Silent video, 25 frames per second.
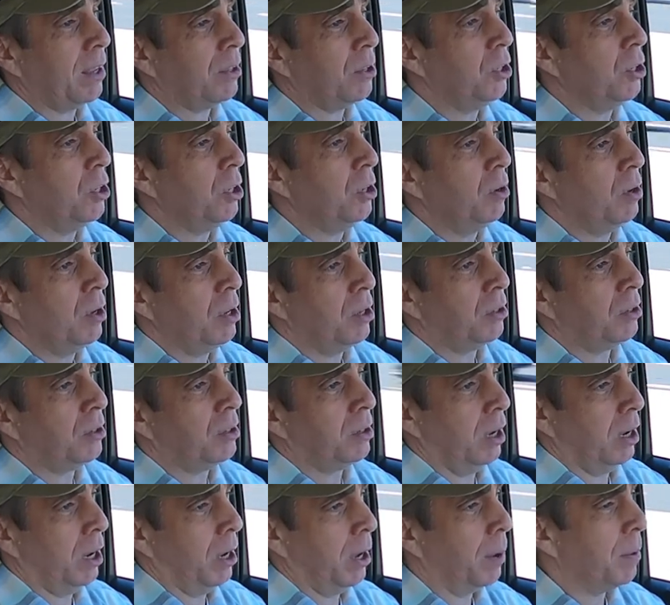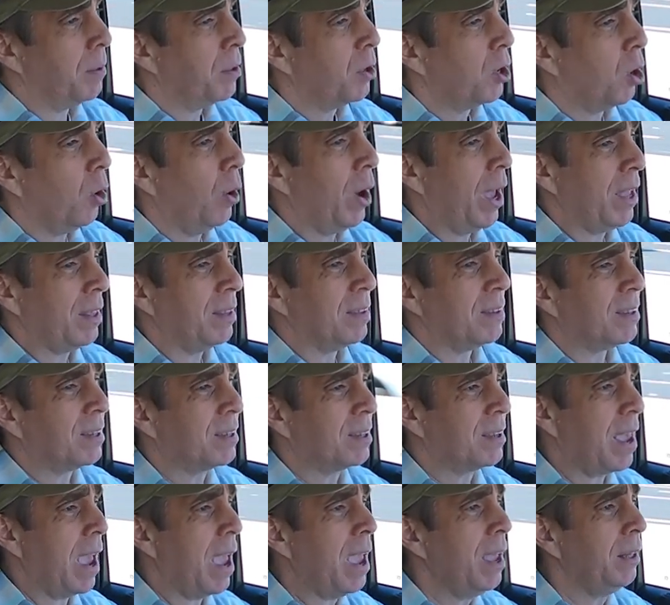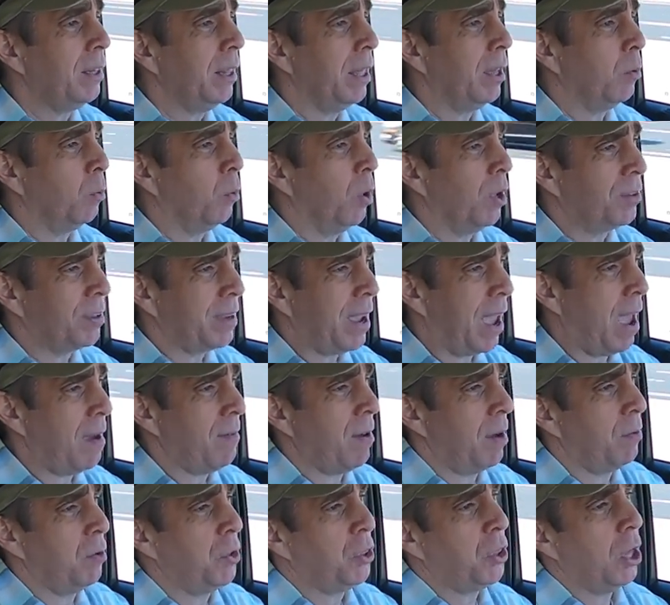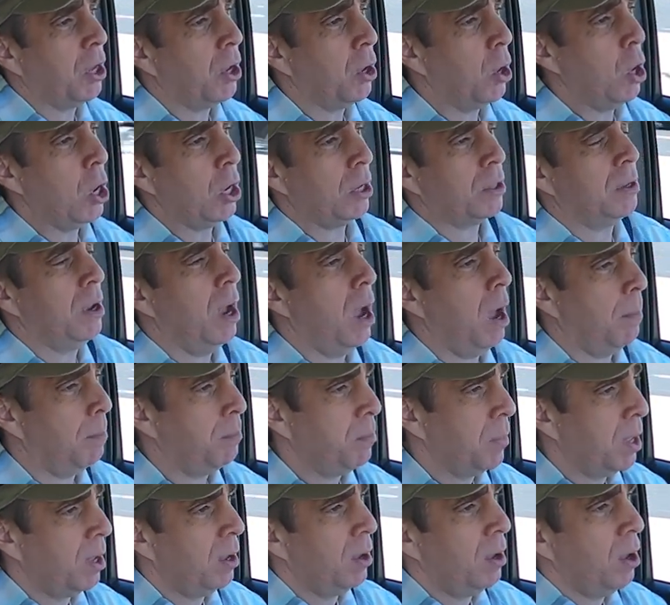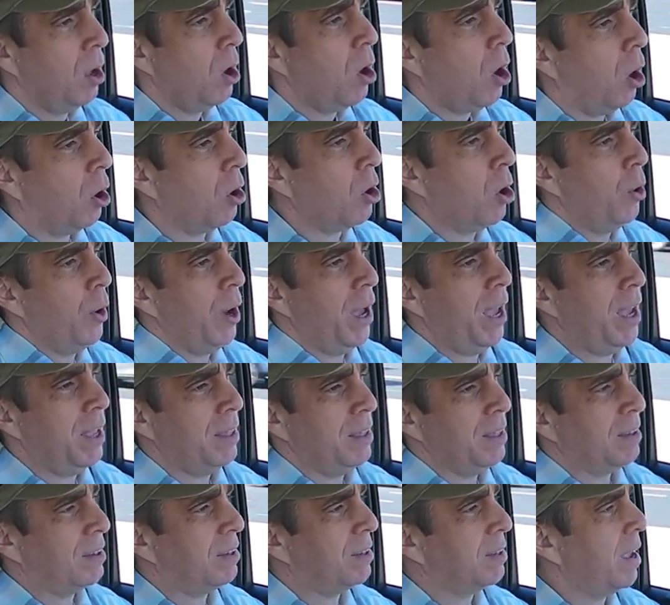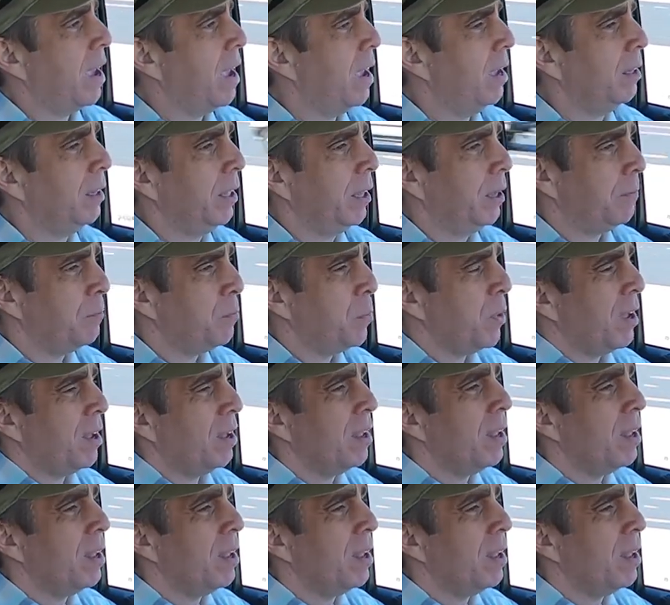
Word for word: like to do is uh, go ahead and scale it. Once I have everything hooked up, I'll go ahead and scale it.